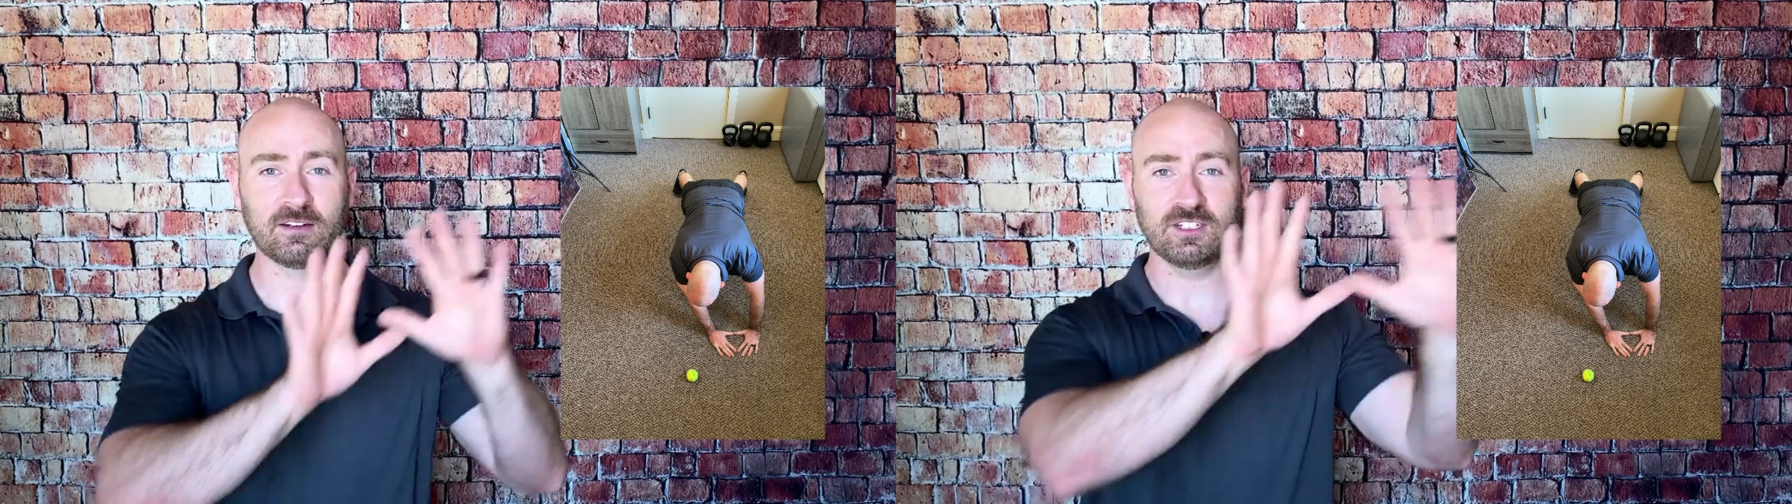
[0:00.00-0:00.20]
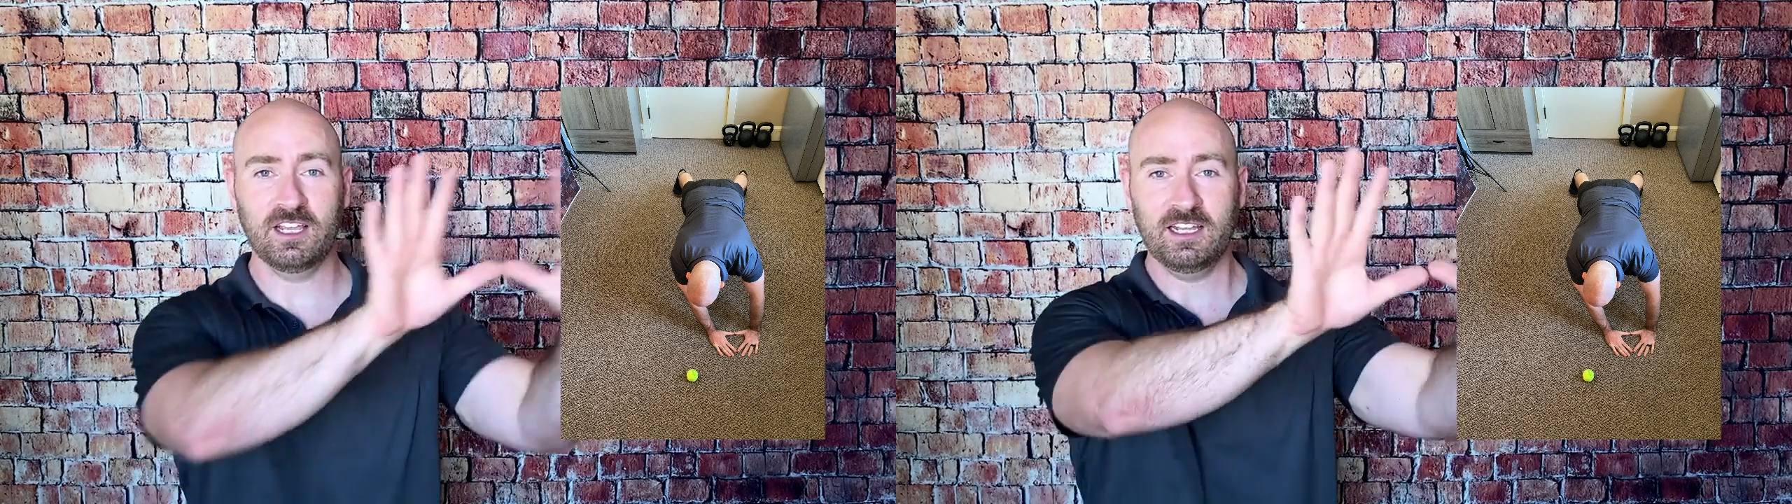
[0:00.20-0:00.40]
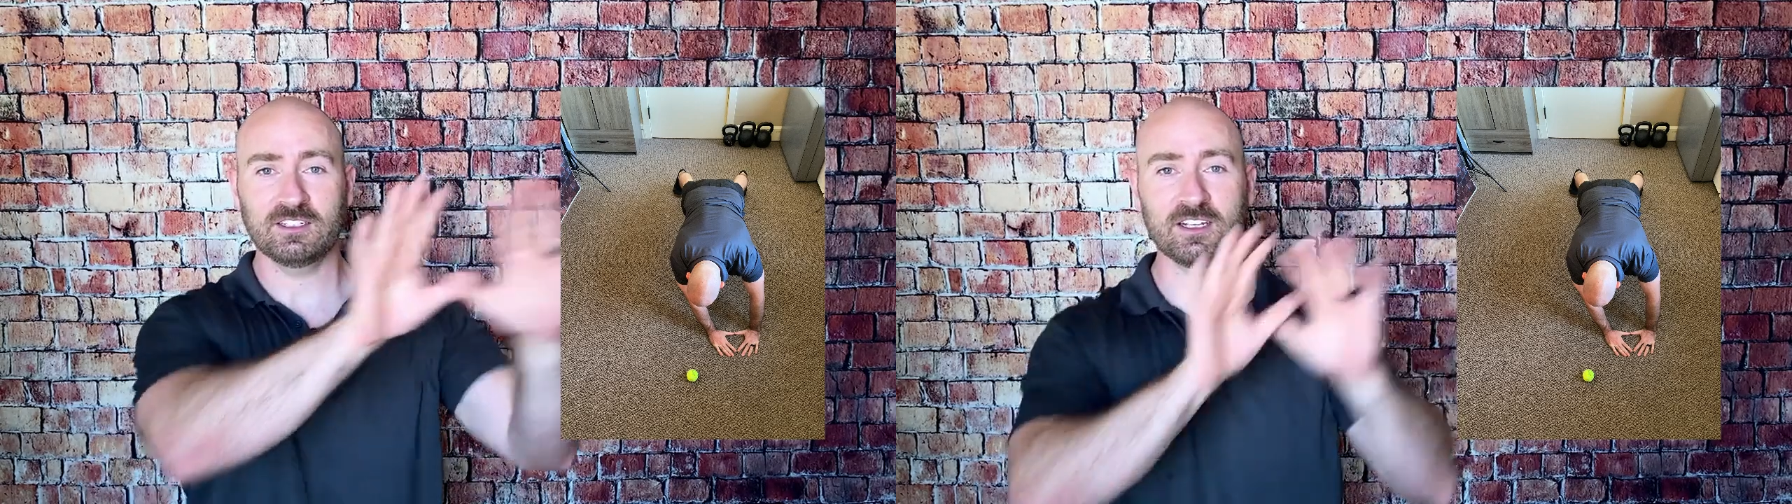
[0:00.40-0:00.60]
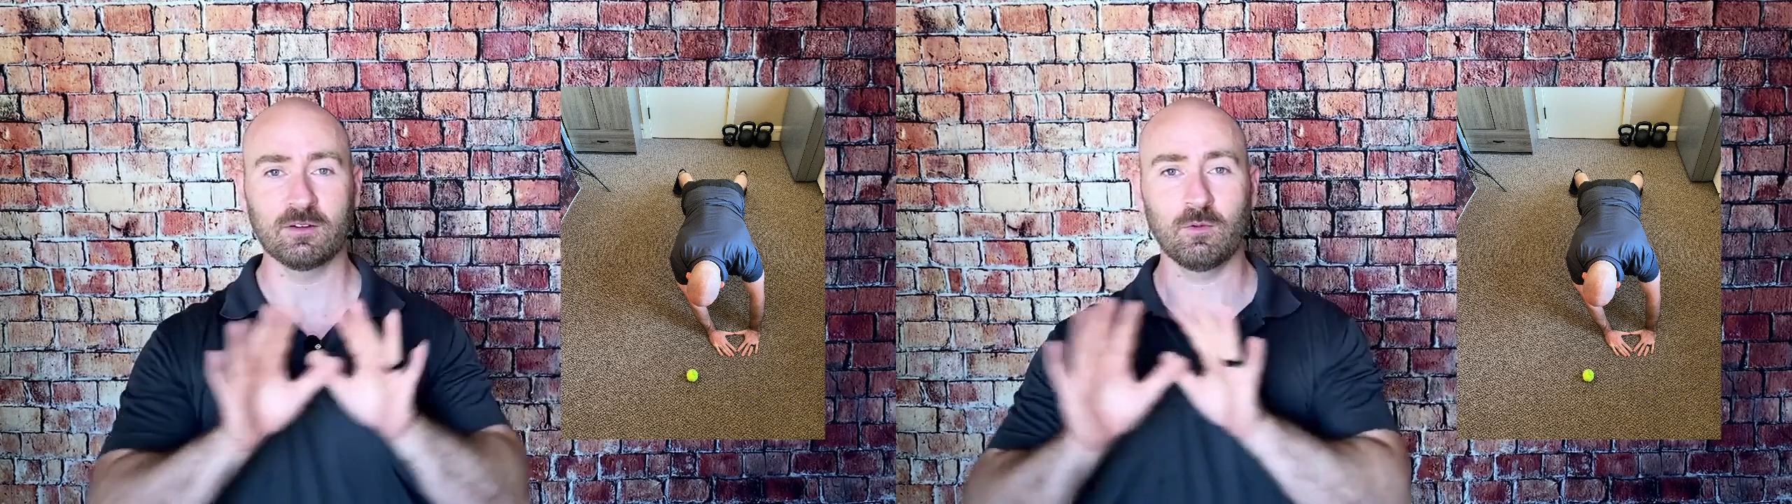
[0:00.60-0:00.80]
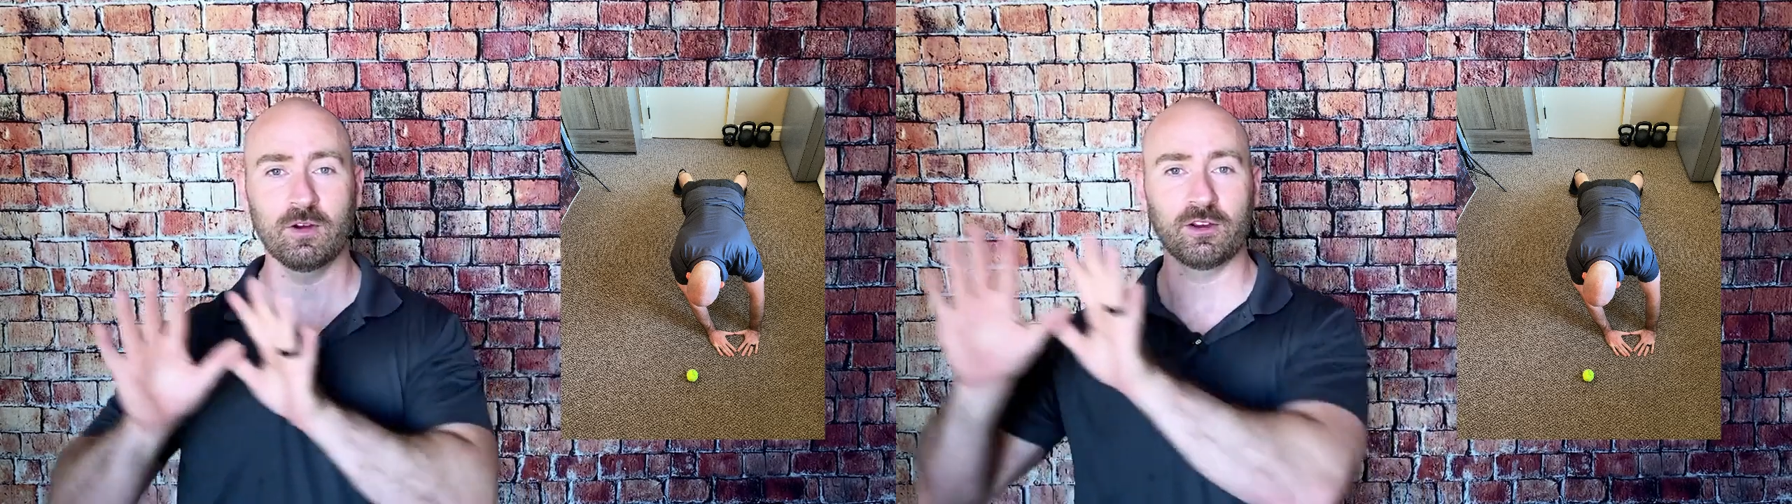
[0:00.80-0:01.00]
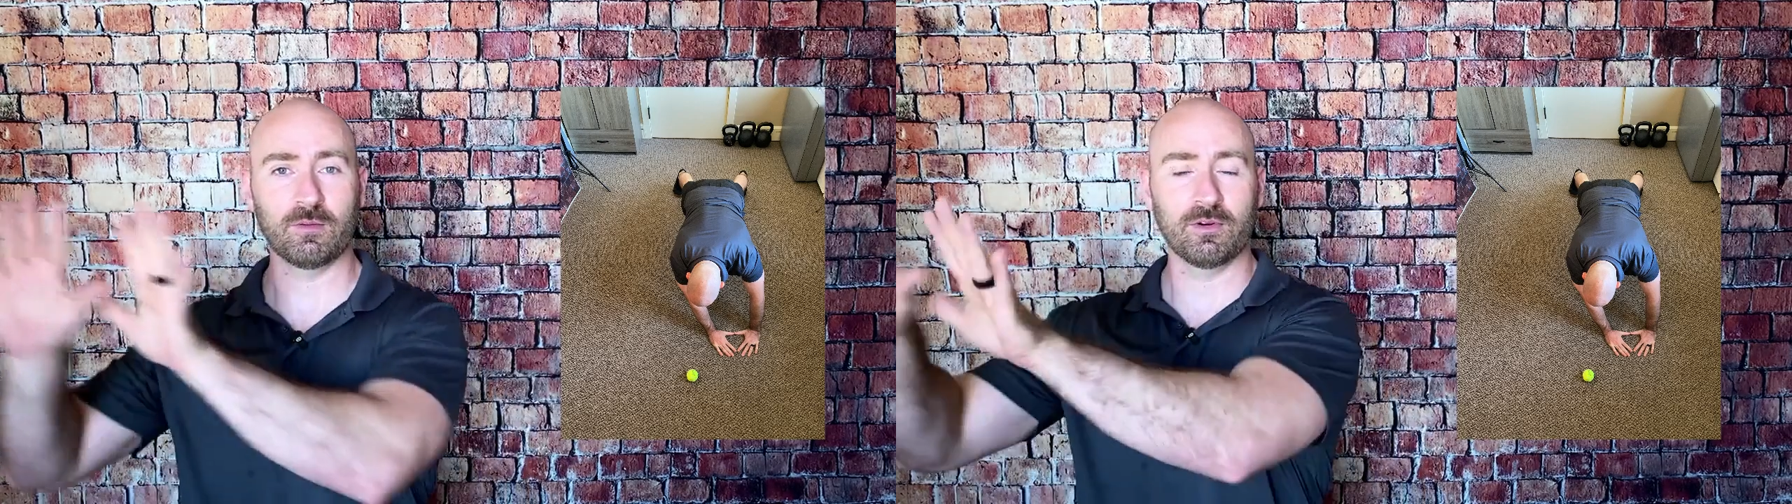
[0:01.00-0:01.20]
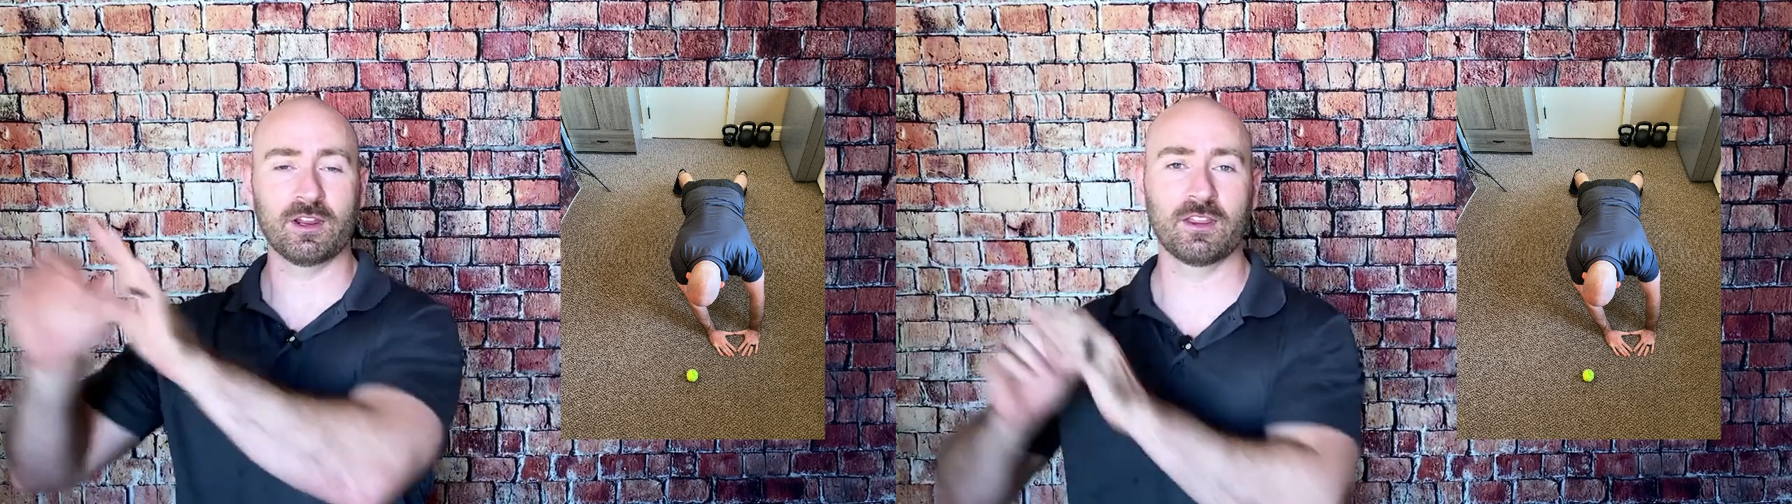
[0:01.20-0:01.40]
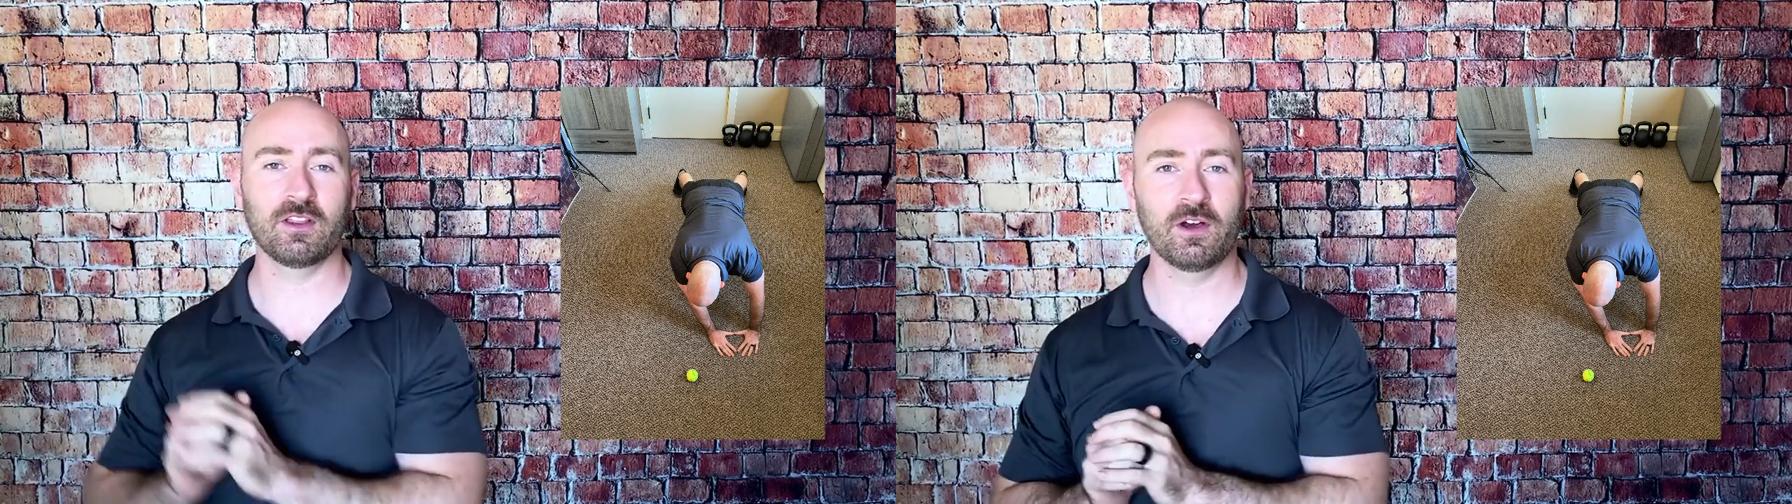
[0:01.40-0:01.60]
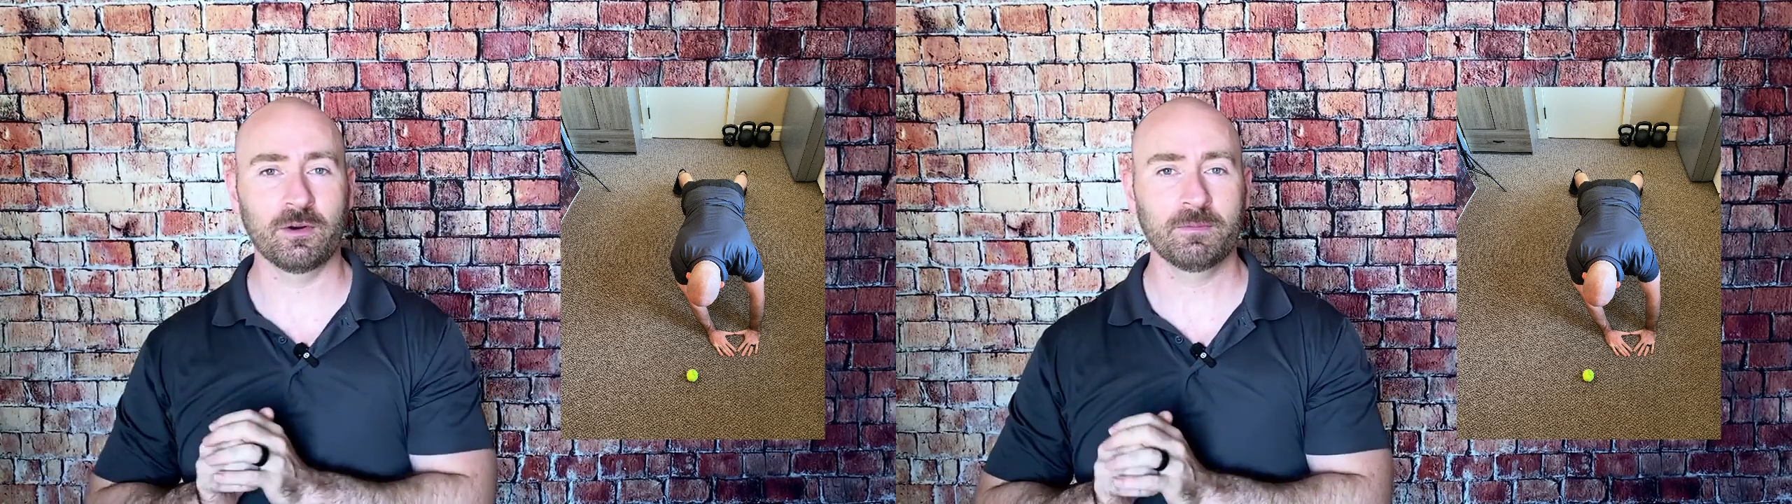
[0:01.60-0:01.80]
changing where you're putting the load.